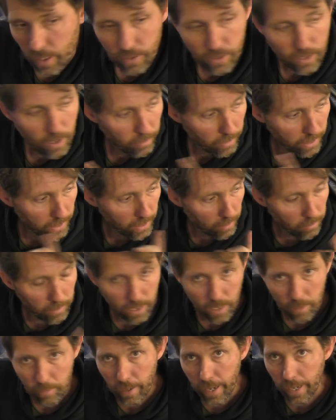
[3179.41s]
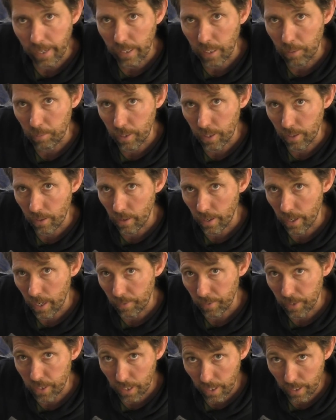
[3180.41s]
Somebody can be at the back keeping an eye
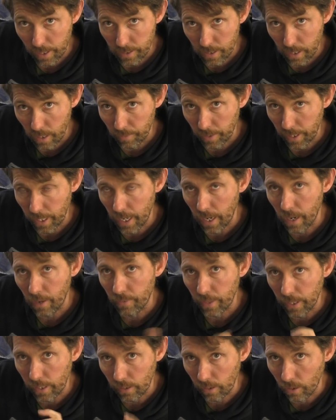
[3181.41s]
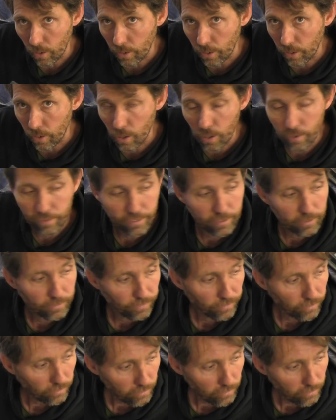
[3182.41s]
how much air is coming out, they can lock it off.